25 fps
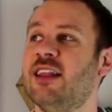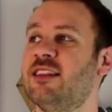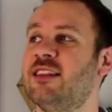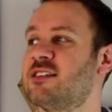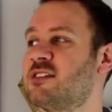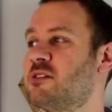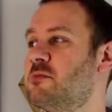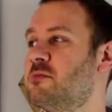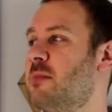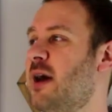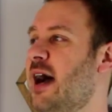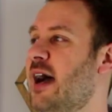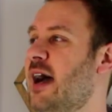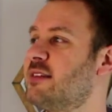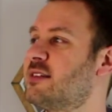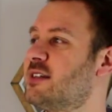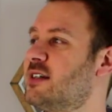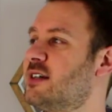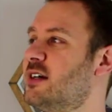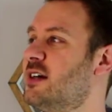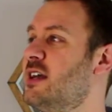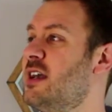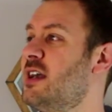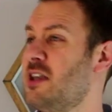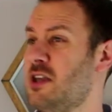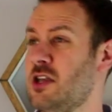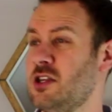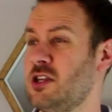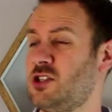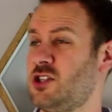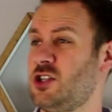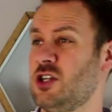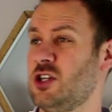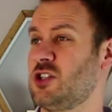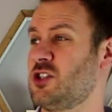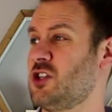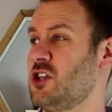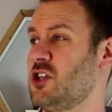it doesn't matter, it's
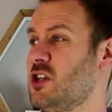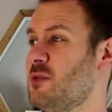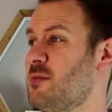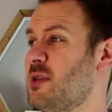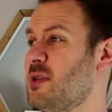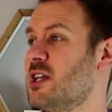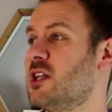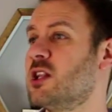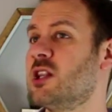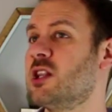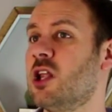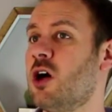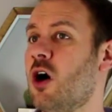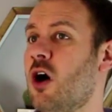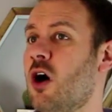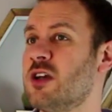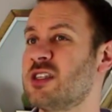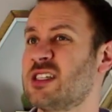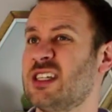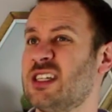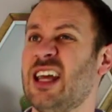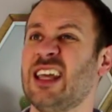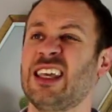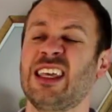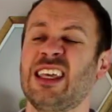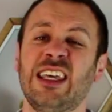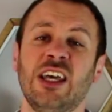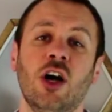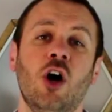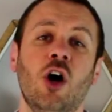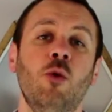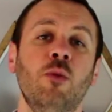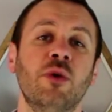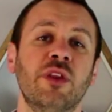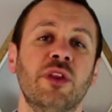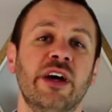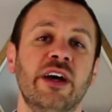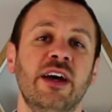just going to be a loss and I can get
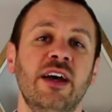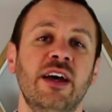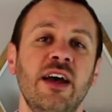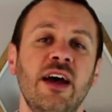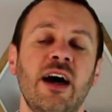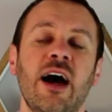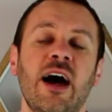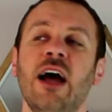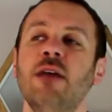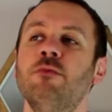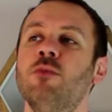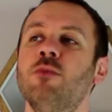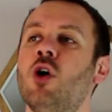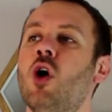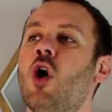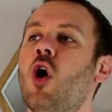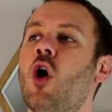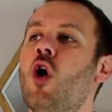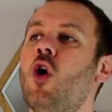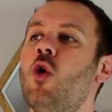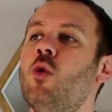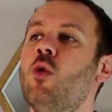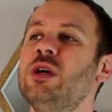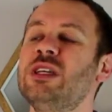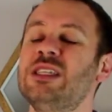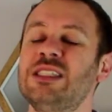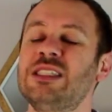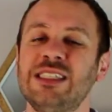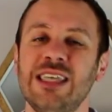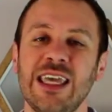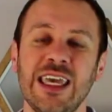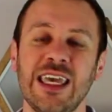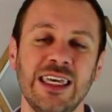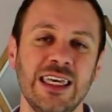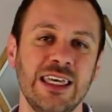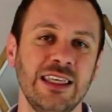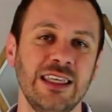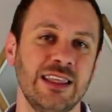on with it. I'm always
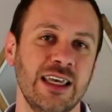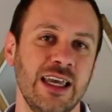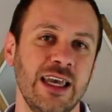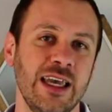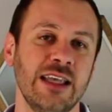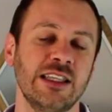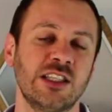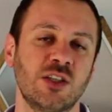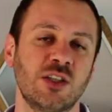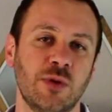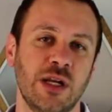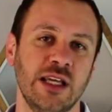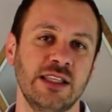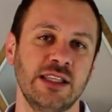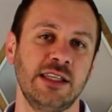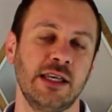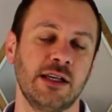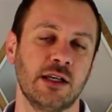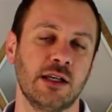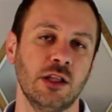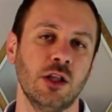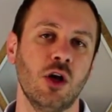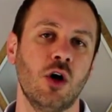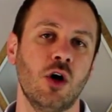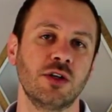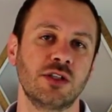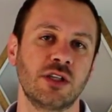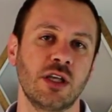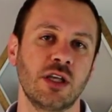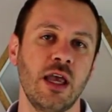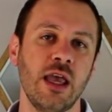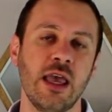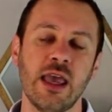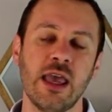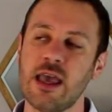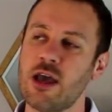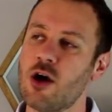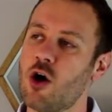taking the hits when I take a loss.
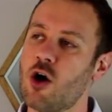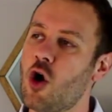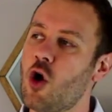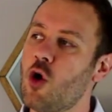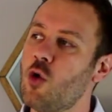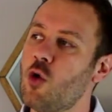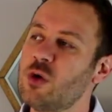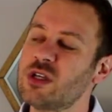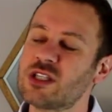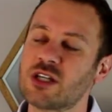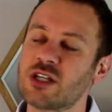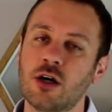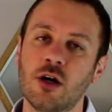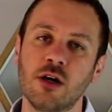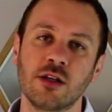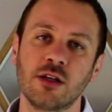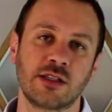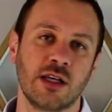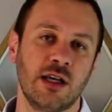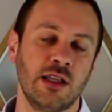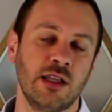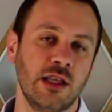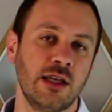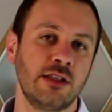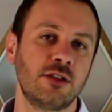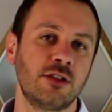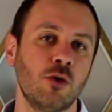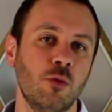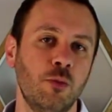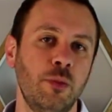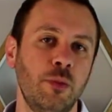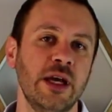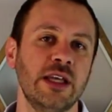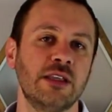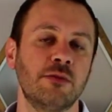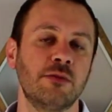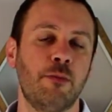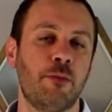It always hurts a little
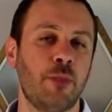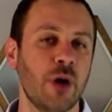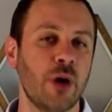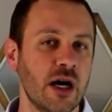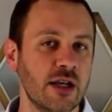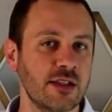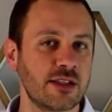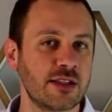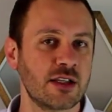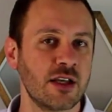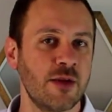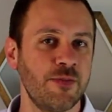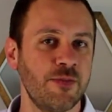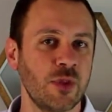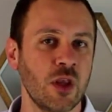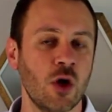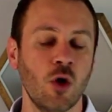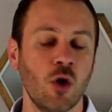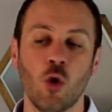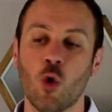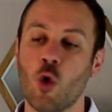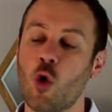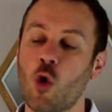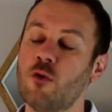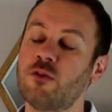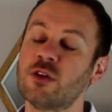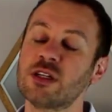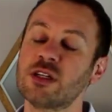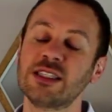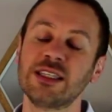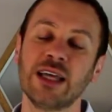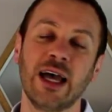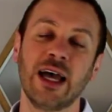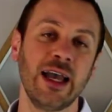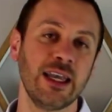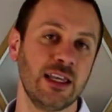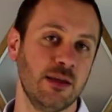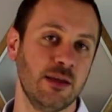bit, but over
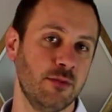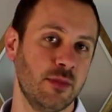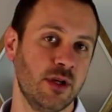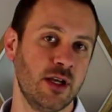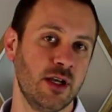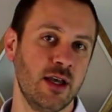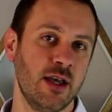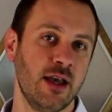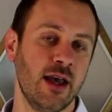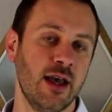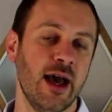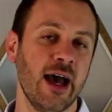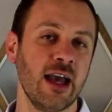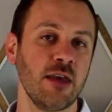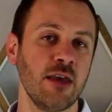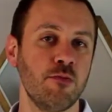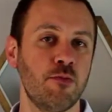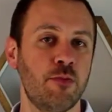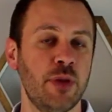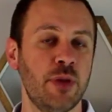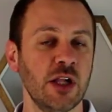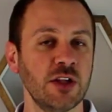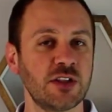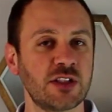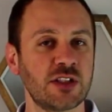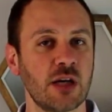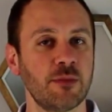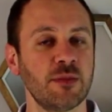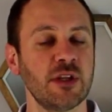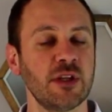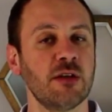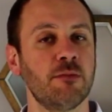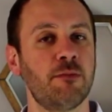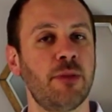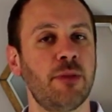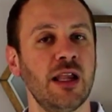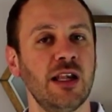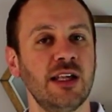time, I built up
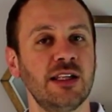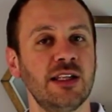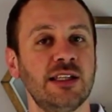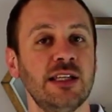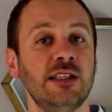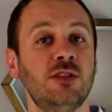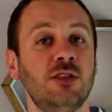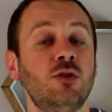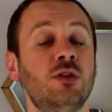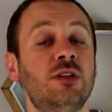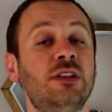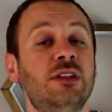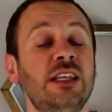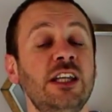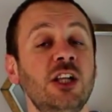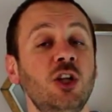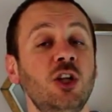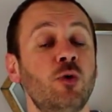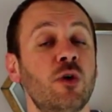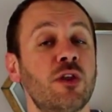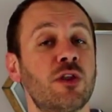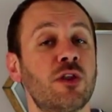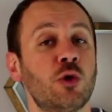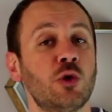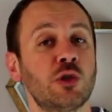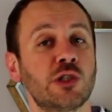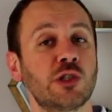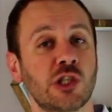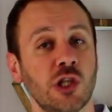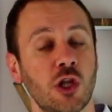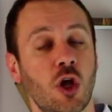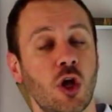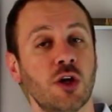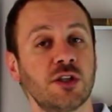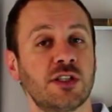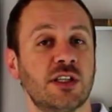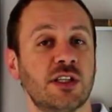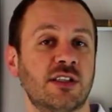the ability to deal with those
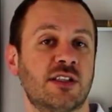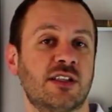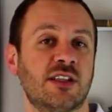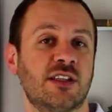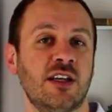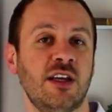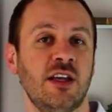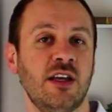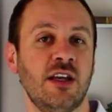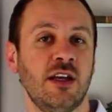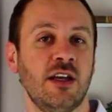losses.